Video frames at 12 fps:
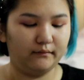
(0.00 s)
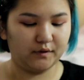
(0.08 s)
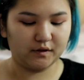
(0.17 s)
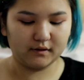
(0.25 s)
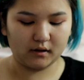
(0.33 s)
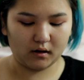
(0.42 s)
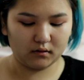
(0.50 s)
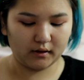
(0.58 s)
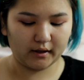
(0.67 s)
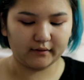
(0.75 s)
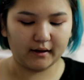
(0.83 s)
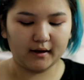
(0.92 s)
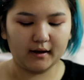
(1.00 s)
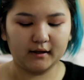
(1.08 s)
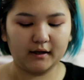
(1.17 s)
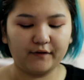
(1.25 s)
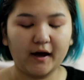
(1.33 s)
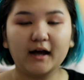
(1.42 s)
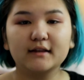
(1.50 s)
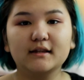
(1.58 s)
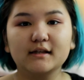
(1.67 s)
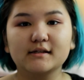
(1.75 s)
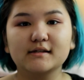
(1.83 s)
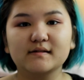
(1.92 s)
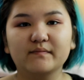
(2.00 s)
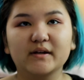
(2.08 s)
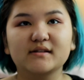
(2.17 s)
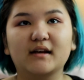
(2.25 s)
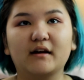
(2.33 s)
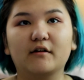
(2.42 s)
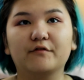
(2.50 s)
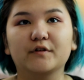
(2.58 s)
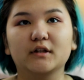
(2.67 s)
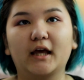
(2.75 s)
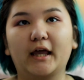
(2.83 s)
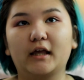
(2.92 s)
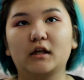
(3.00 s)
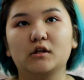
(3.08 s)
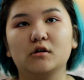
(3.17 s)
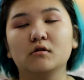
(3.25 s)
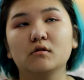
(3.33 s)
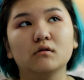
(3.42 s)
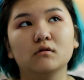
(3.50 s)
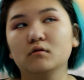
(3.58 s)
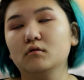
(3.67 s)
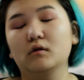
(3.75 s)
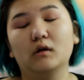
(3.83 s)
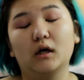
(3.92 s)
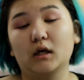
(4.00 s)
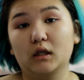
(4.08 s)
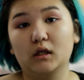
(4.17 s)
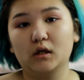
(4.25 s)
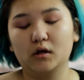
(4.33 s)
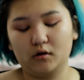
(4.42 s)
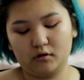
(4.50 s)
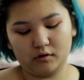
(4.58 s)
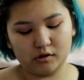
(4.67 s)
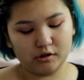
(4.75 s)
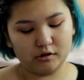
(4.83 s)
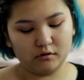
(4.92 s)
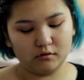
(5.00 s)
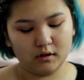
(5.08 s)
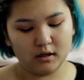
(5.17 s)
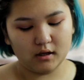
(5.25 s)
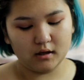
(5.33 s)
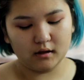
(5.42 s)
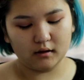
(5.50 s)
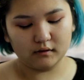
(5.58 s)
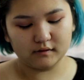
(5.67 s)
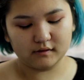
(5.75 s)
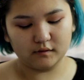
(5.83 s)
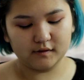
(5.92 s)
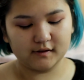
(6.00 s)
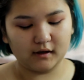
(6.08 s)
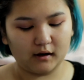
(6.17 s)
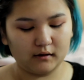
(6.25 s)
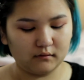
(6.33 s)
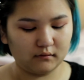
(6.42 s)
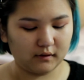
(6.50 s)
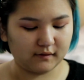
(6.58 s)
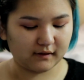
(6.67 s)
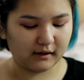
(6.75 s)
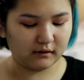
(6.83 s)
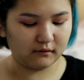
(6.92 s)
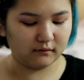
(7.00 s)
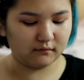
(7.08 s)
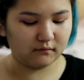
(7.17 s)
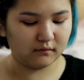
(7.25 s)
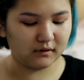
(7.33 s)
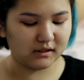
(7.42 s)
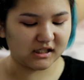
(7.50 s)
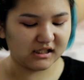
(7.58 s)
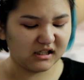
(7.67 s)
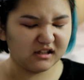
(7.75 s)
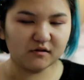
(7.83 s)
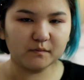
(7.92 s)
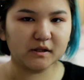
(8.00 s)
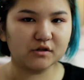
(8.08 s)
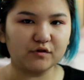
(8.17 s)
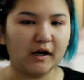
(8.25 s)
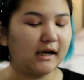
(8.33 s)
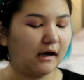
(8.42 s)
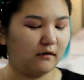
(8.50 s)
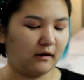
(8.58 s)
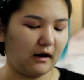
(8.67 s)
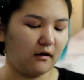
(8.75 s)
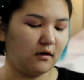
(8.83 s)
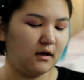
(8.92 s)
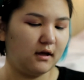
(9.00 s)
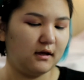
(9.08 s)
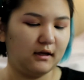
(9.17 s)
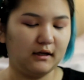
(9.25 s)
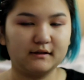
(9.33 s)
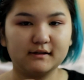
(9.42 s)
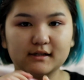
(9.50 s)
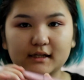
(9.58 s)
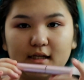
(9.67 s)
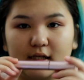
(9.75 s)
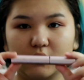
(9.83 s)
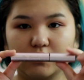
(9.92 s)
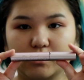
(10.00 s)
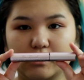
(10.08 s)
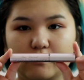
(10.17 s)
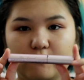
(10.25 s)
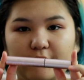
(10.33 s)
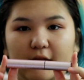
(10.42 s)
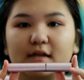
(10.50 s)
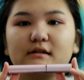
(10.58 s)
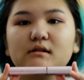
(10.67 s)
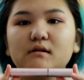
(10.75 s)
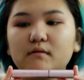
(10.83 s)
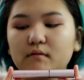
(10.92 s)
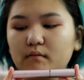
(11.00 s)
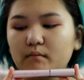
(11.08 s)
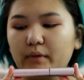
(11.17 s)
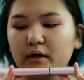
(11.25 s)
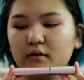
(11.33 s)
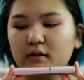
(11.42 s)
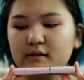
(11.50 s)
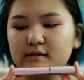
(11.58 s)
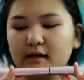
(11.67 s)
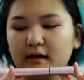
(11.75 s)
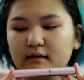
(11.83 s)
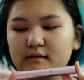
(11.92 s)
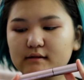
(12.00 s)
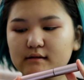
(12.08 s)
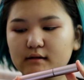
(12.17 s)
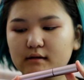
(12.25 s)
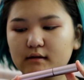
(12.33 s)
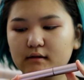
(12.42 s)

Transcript: just not like that. And I've had this mascara for like a year or two. So it's a little bit dried out now. It's the Too Faced Better Than Sex,